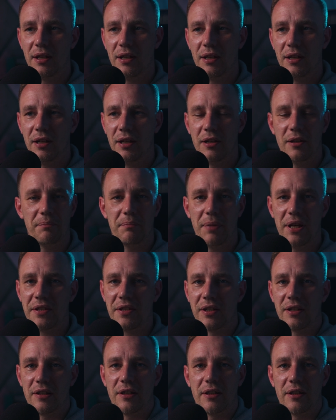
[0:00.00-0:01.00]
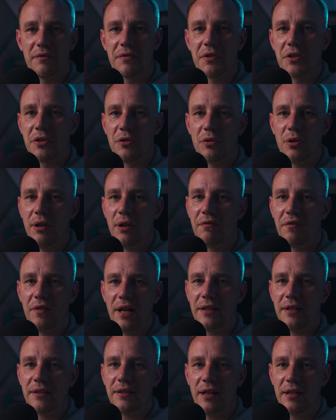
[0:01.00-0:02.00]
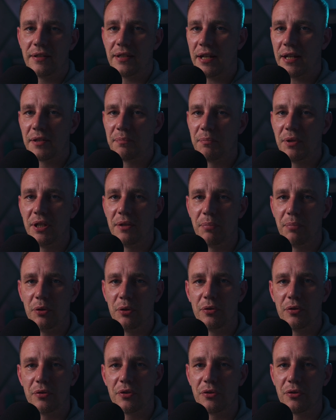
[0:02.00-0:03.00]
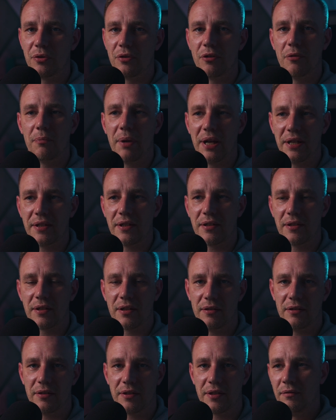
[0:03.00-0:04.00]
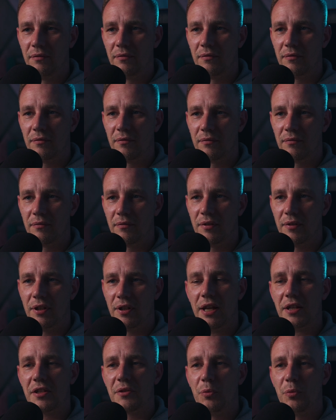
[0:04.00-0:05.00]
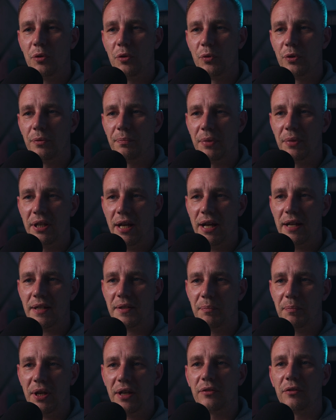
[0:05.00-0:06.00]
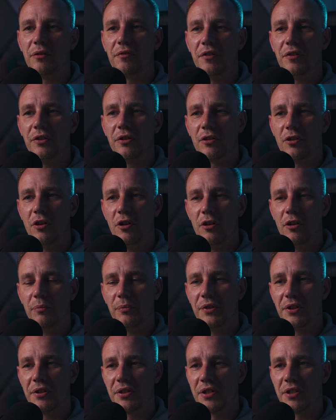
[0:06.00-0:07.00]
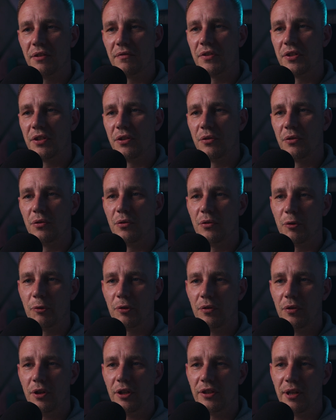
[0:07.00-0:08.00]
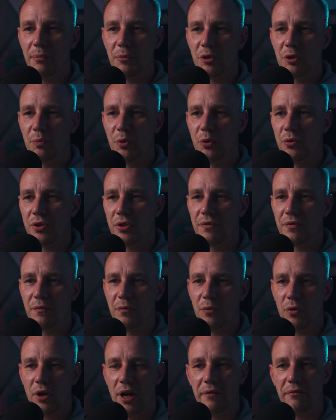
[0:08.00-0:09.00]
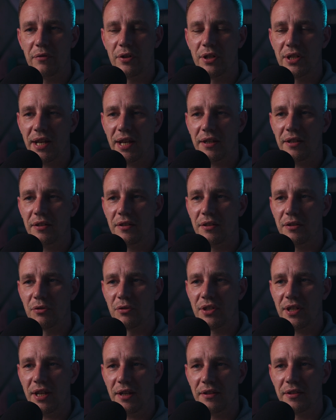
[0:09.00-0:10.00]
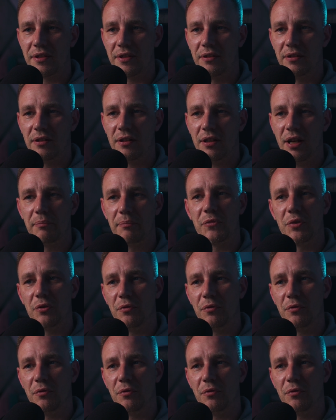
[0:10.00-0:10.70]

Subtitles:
It basically gives you a flat attack speed bonus to your basic skills. The next one would be Aspect of Inner Calm. This gives you a damage boost for every second you stand still, up to